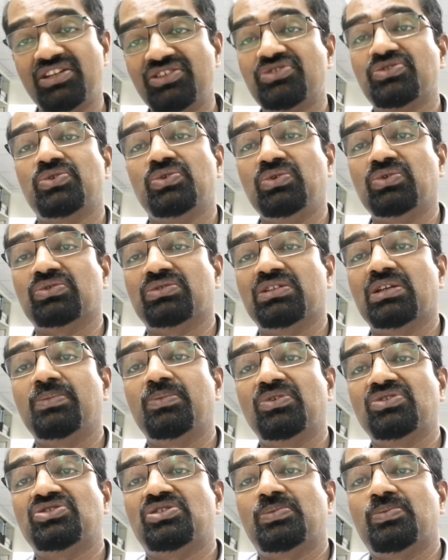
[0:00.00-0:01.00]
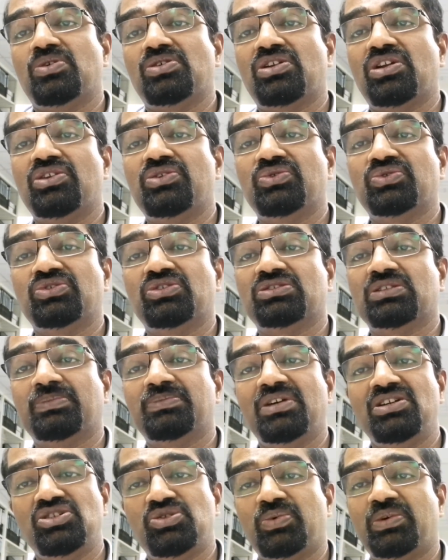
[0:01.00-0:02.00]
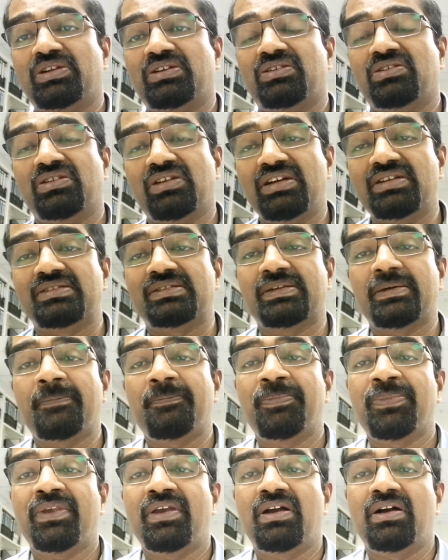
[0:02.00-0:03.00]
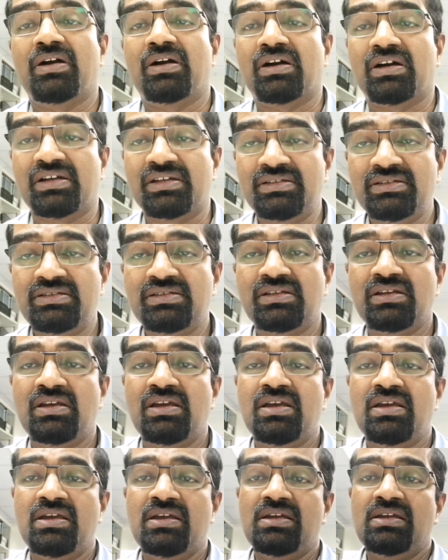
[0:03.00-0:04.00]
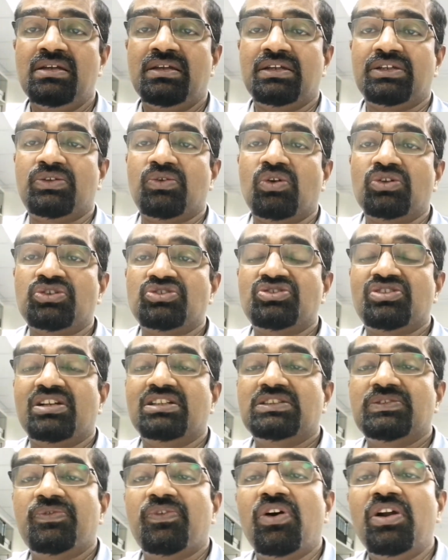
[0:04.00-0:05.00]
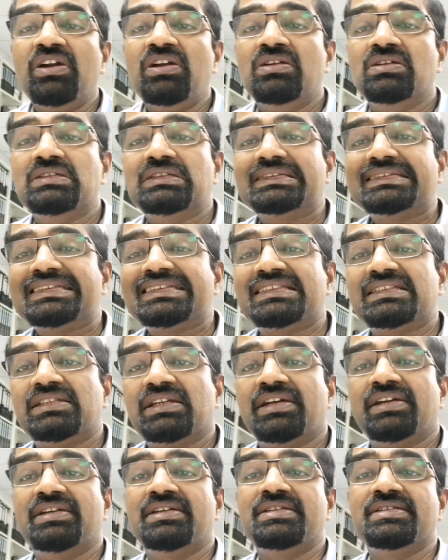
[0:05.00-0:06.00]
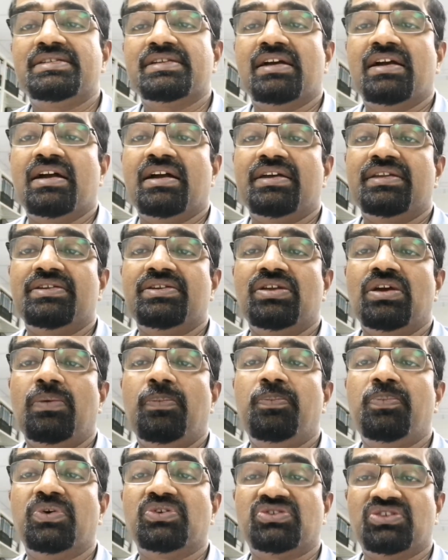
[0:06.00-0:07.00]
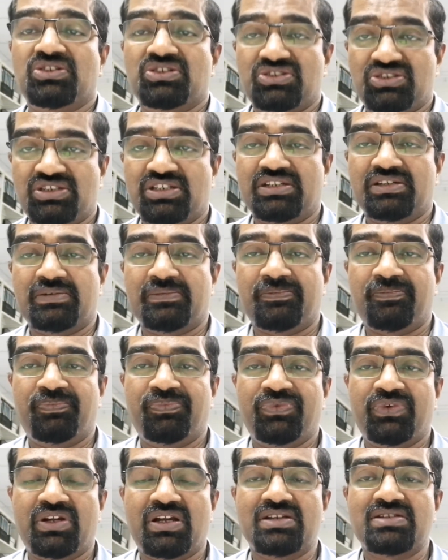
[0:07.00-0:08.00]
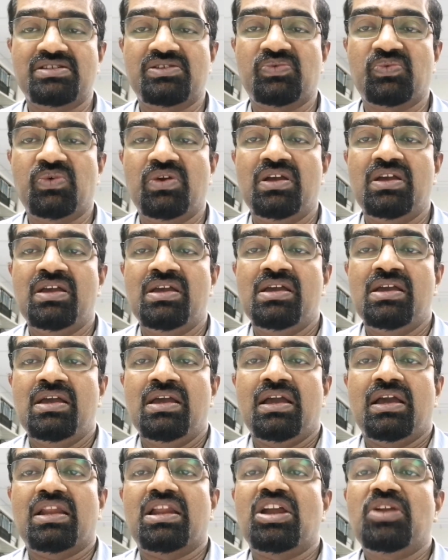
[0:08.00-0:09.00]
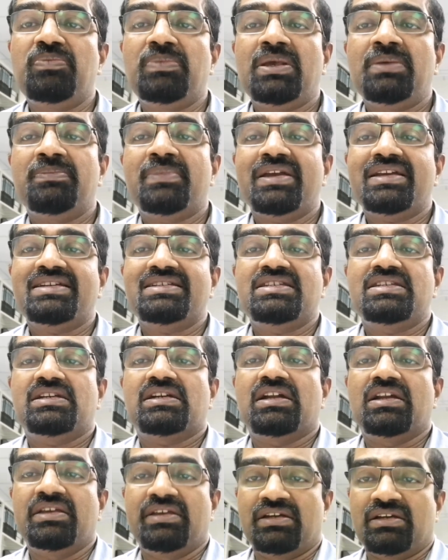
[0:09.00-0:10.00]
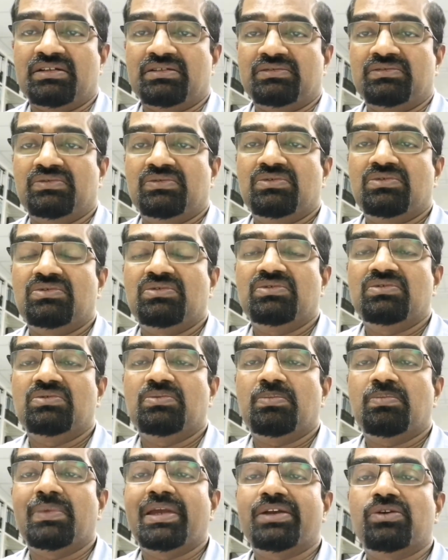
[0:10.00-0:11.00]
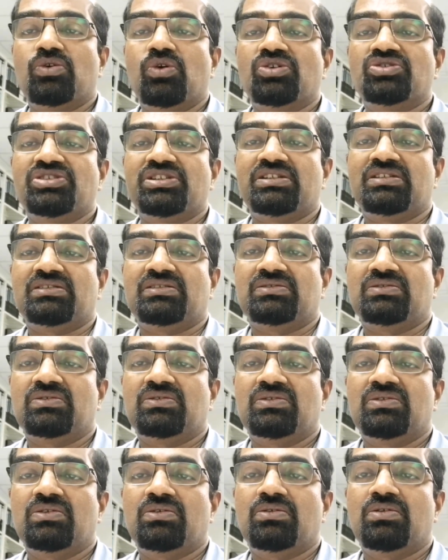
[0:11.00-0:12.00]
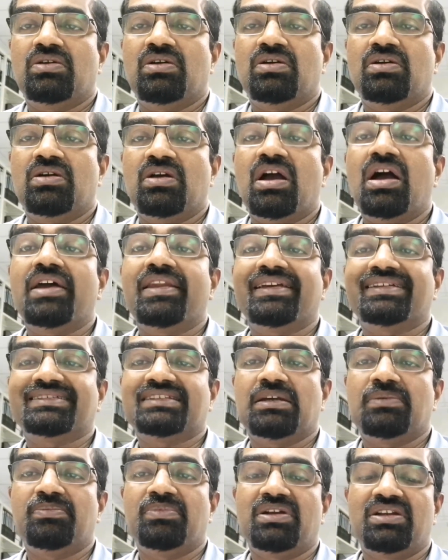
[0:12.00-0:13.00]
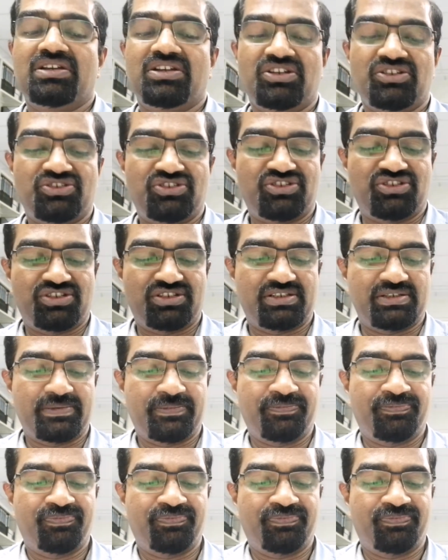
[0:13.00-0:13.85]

is true, the most important uses of that one, right? And it also stands for state and possession, right? Let me make it clear by quoting an example each.